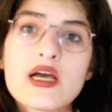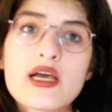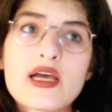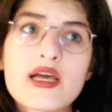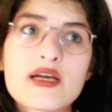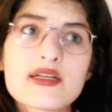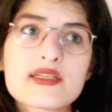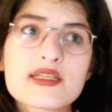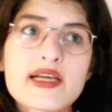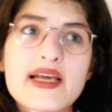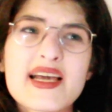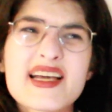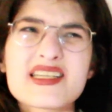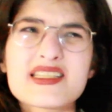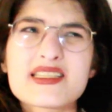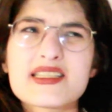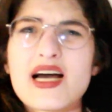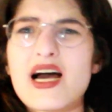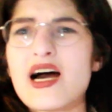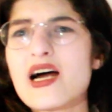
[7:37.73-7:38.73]
And I
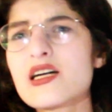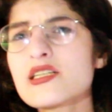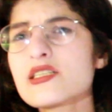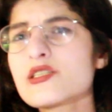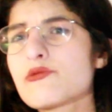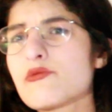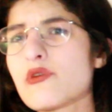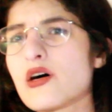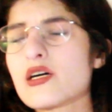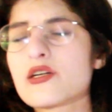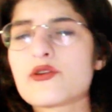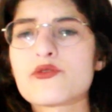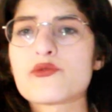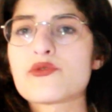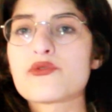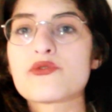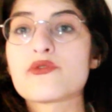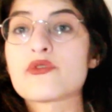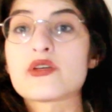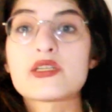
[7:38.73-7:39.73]
guess art one
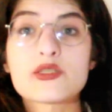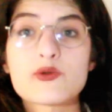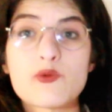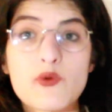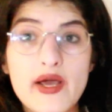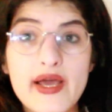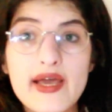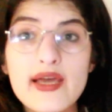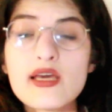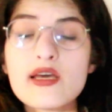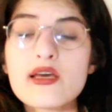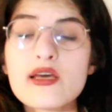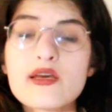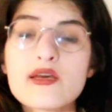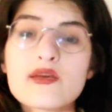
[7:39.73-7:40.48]
of this way.